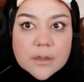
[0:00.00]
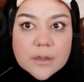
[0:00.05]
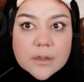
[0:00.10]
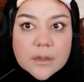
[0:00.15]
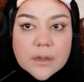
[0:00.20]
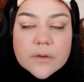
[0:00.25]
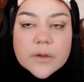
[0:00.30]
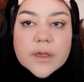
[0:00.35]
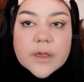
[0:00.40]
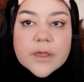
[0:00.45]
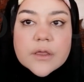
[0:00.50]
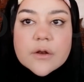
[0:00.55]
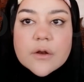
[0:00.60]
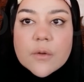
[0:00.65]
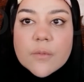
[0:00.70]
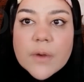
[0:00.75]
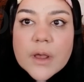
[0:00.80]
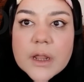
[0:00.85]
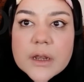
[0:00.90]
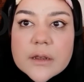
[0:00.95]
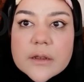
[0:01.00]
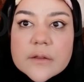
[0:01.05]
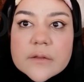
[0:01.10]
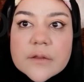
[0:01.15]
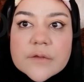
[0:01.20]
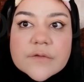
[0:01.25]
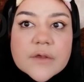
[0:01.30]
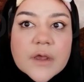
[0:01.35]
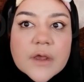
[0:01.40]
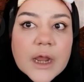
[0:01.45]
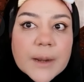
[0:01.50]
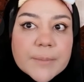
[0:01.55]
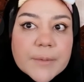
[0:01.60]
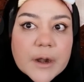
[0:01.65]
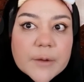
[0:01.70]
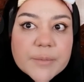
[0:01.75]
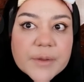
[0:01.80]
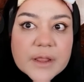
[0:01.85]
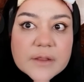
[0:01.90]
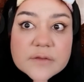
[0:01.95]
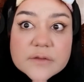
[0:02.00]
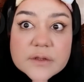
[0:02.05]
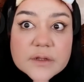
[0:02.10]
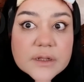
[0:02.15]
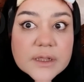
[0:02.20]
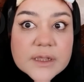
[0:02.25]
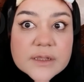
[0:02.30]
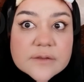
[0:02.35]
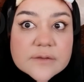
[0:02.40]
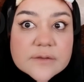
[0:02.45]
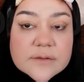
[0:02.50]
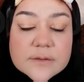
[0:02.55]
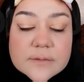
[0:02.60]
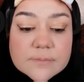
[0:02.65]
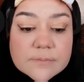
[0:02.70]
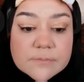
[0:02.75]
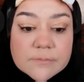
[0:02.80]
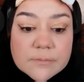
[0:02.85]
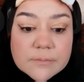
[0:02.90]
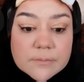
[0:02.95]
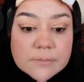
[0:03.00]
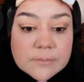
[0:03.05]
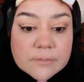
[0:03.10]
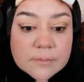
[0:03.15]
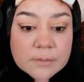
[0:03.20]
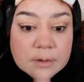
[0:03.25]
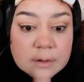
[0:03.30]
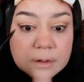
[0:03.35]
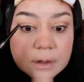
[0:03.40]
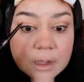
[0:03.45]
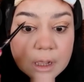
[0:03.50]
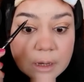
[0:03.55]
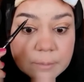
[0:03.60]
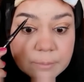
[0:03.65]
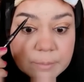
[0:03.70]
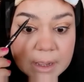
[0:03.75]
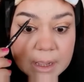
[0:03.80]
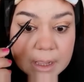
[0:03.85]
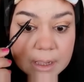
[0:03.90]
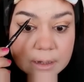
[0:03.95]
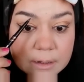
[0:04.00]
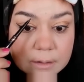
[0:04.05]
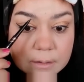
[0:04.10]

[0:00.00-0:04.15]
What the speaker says: Okay, you know what? This eyebrow pencil is not bad.